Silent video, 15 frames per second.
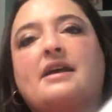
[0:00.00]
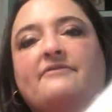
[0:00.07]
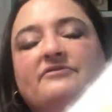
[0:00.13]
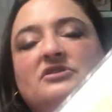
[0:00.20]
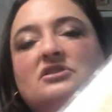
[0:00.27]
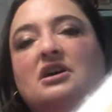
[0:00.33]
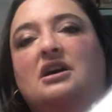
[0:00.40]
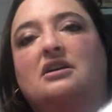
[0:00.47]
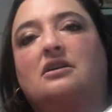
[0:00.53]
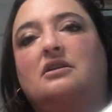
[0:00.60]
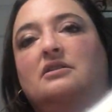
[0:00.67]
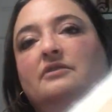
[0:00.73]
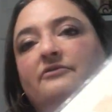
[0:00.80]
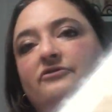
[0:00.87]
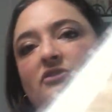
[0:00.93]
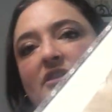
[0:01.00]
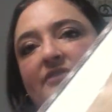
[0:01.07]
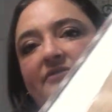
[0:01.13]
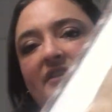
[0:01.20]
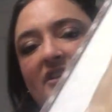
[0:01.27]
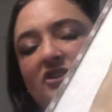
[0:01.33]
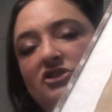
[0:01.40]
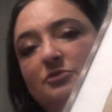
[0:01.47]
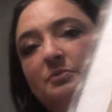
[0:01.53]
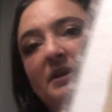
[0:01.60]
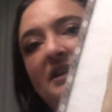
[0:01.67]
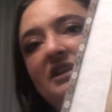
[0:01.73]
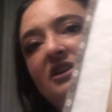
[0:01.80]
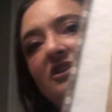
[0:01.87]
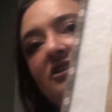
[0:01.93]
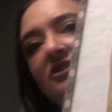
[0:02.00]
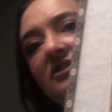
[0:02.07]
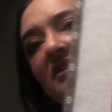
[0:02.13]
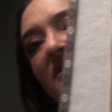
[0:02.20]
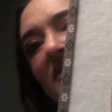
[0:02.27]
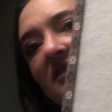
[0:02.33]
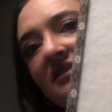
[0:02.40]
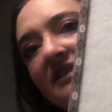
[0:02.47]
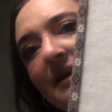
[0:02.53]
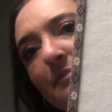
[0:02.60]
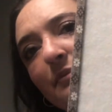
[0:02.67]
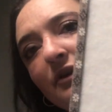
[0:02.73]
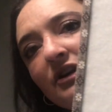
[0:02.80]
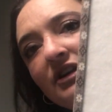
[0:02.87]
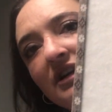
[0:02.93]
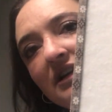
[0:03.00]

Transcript: have not gotten it fully finished. But here's December,